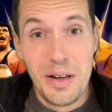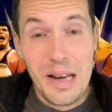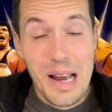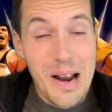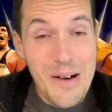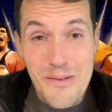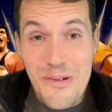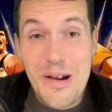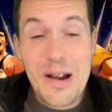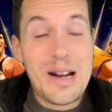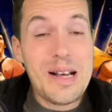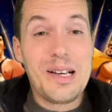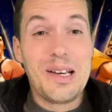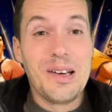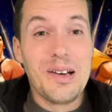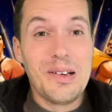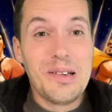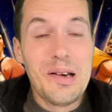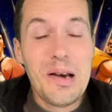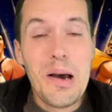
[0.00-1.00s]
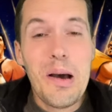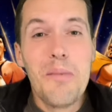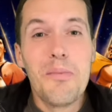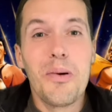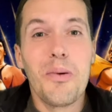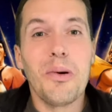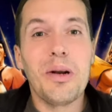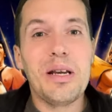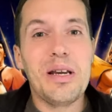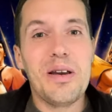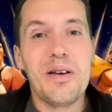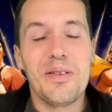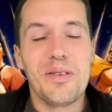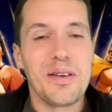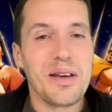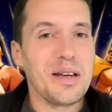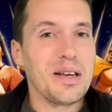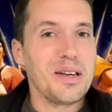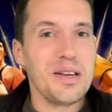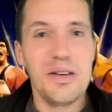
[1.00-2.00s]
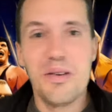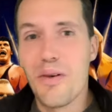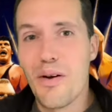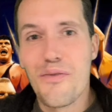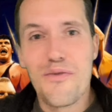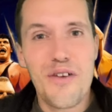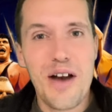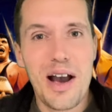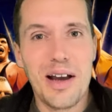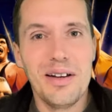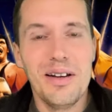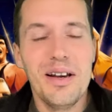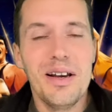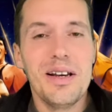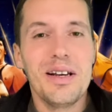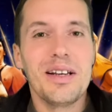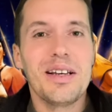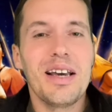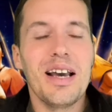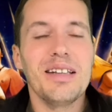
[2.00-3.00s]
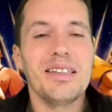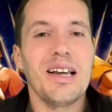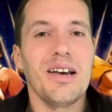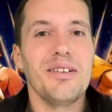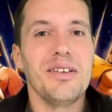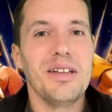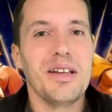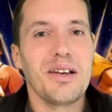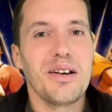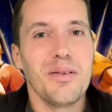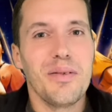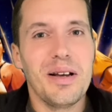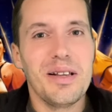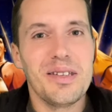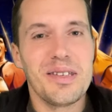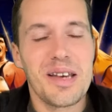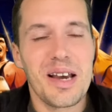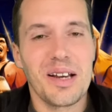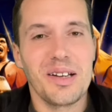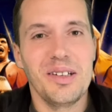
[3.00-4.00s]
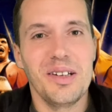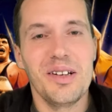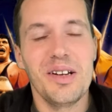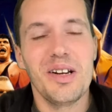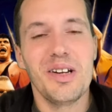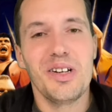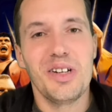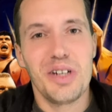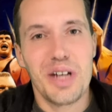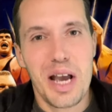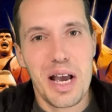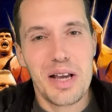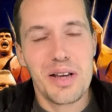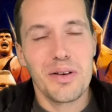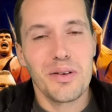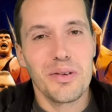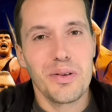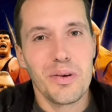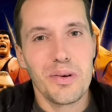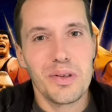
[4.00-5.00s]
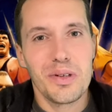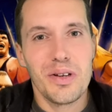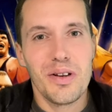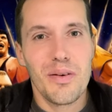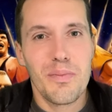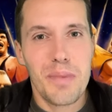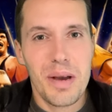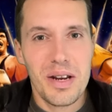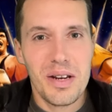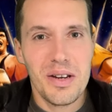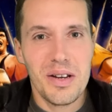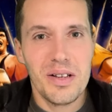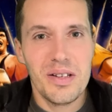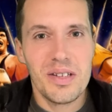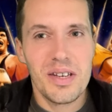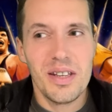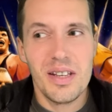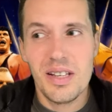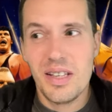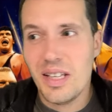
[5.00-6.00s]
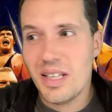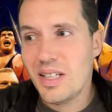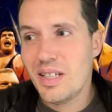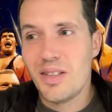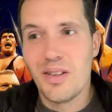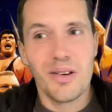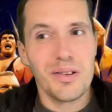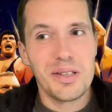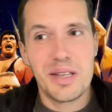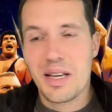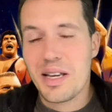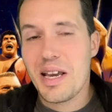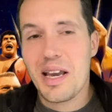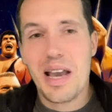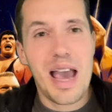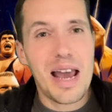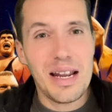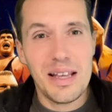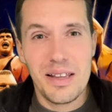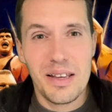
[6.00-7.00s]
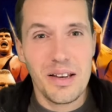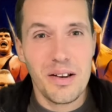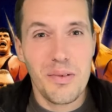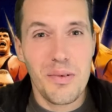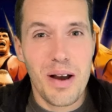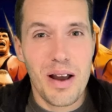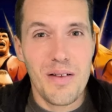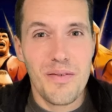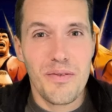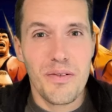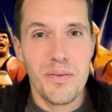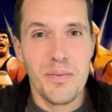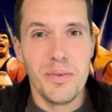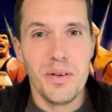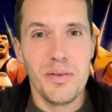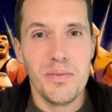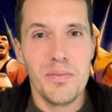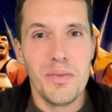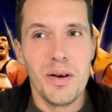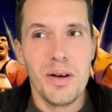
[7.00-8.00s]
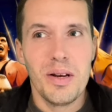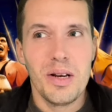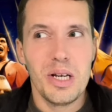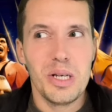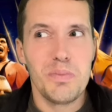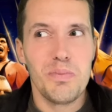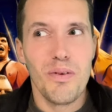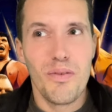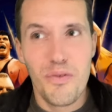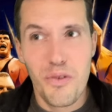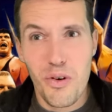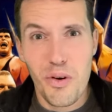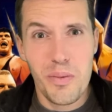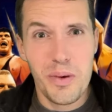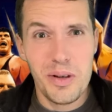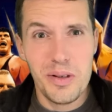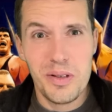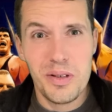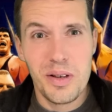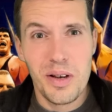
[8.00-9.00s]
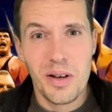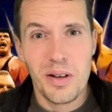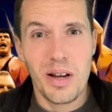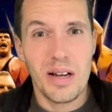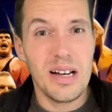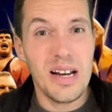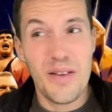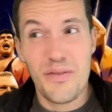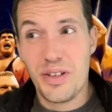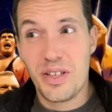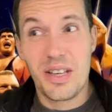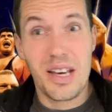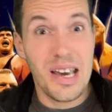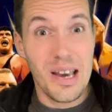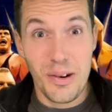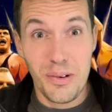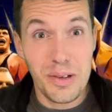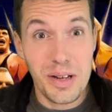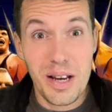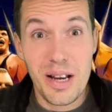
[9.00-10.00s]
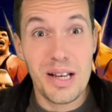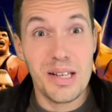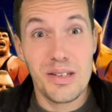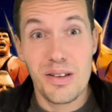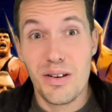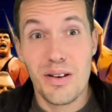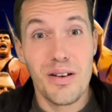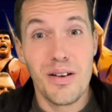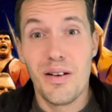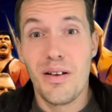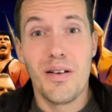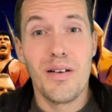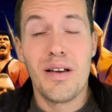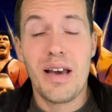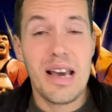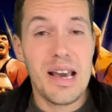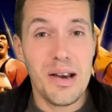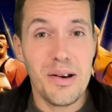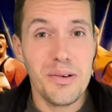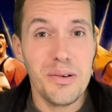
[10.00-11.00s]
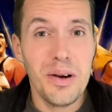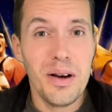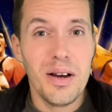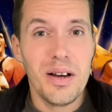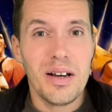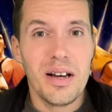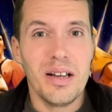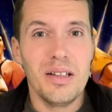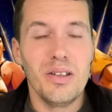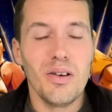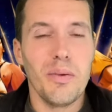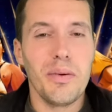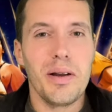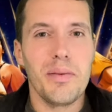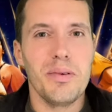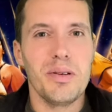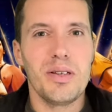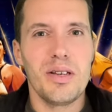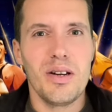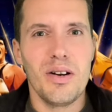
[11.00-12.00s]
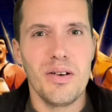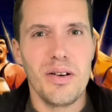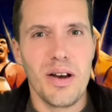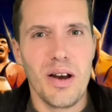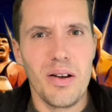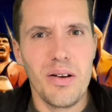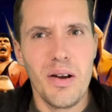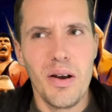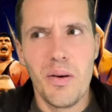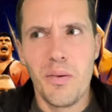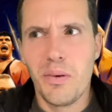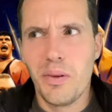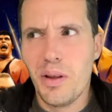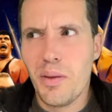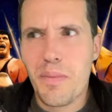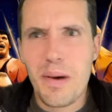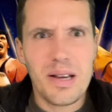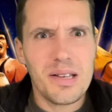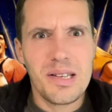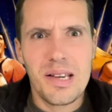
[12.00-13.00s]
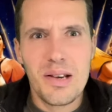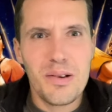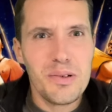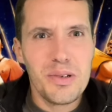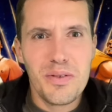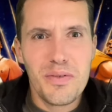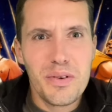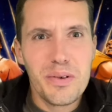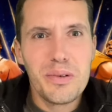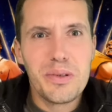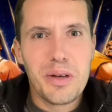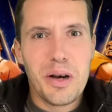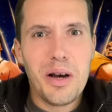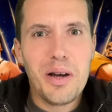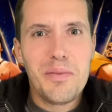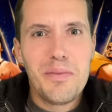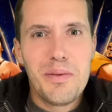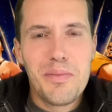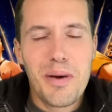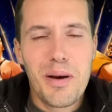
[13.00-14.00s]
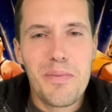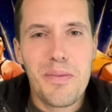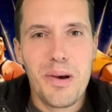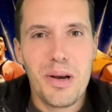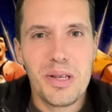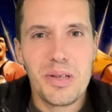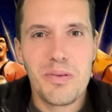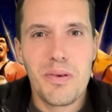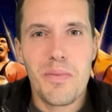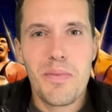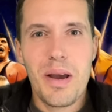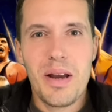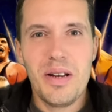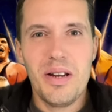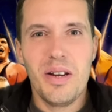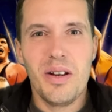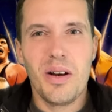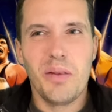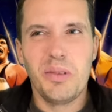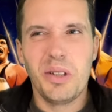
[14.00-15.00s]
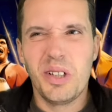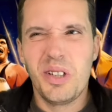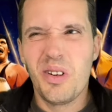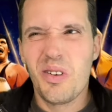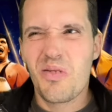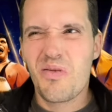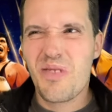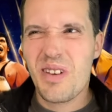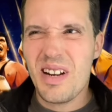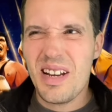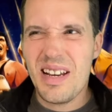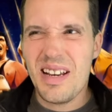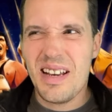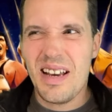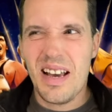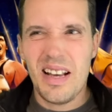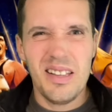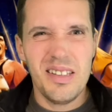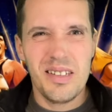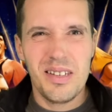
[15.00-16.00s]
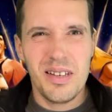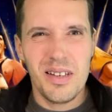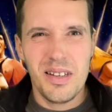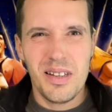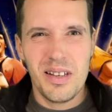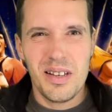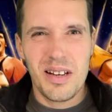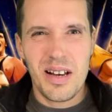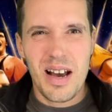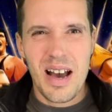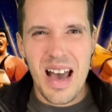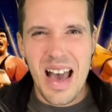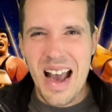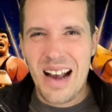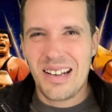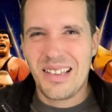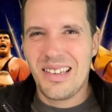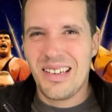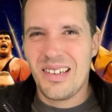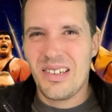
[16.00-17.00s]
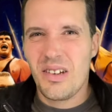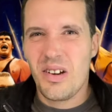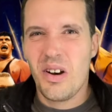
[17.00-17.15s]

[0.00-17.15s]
It really could. But what do you think? Are you a fan? Get down in the comment section, share your thoughts and opinions. And this is not taking anything away from them as performers. Like Liv has killed it as a heel, and Dominik Mysterio, one of the best heels of all time, in my personal opinion. I'm just not really into the act as a